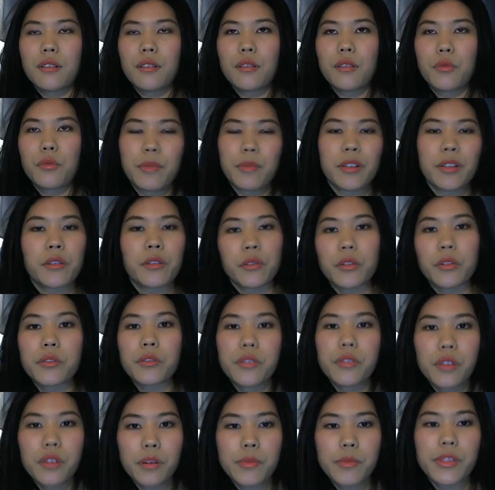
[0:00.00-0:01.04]
women are all
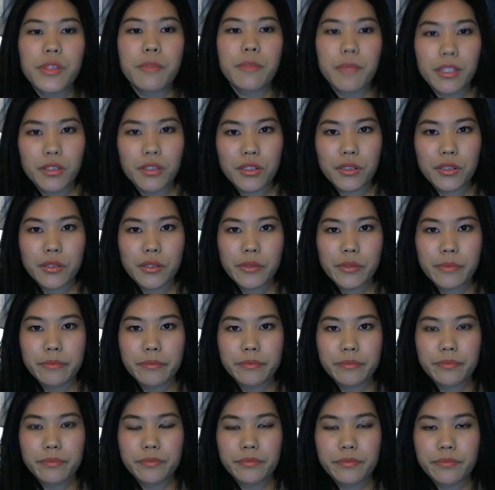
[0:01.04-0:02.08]
snobs and bitches.
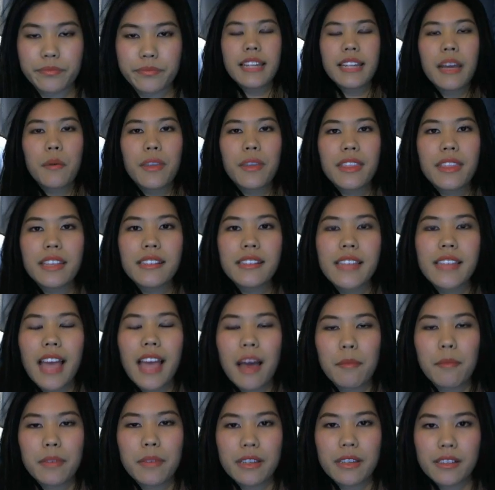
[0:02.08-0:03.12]
Now when this
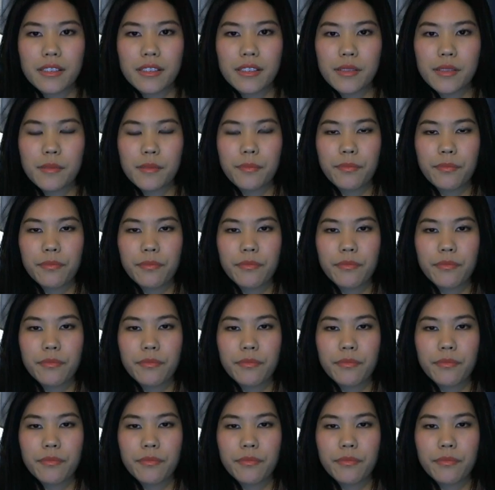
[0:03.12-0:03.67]
happens,